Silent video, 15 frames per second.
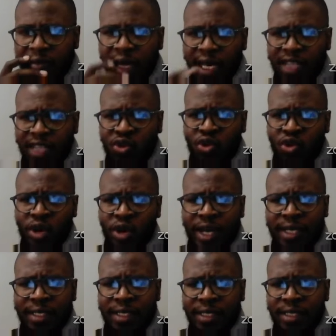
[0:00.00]
a
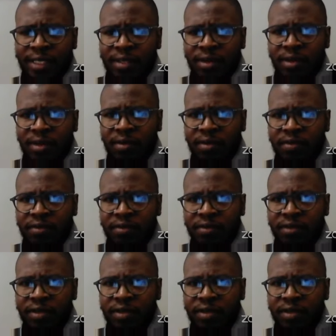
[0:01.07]
trend of